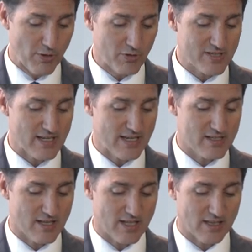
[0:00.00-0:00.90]
both
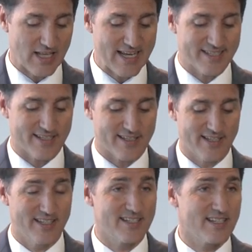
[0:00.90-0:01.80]
sides of the Atlantic
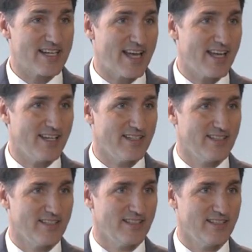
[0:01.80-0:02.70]
today
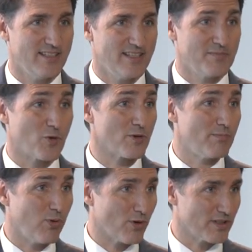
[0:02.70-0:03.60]
and, more
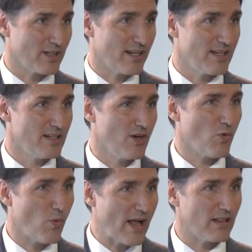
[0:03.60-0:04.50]
importantly,
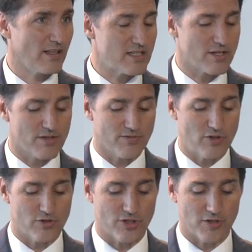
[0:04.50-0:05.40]
well into the
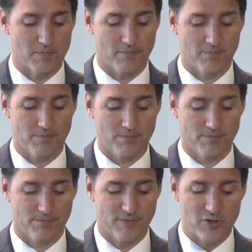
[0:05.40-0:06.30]
future.
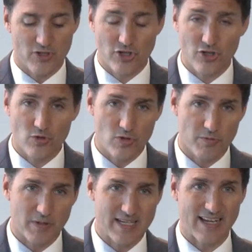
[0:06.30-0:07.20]
There's
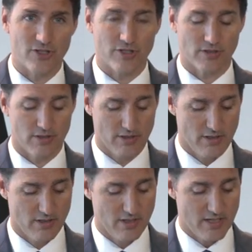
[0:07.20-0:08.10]
huge potential
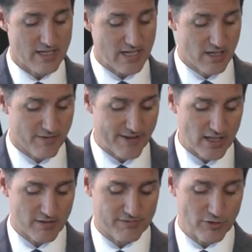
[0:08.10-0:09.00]
in the
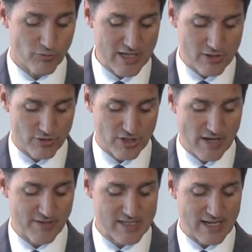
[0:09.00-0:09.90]
innovative and
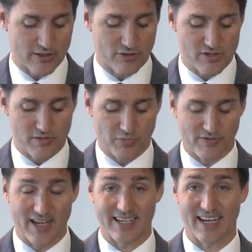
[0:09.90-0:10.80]
research-heavy sectors that
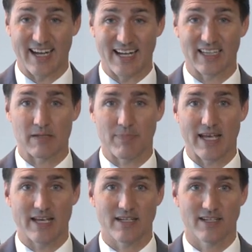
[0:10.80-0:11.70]
provide highly
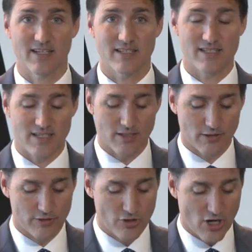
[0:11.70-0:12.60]
paid,
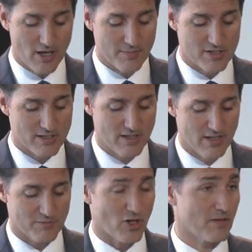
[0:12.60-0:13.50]
skilled jobs.
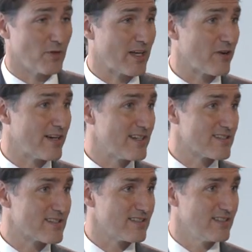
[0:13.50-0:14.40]
I'm talking about
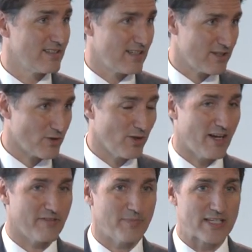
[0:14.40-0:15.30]
areas, as
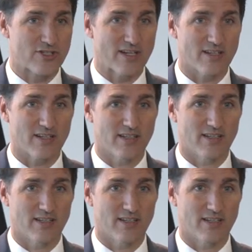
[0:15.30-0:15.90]
Olaf mentioned,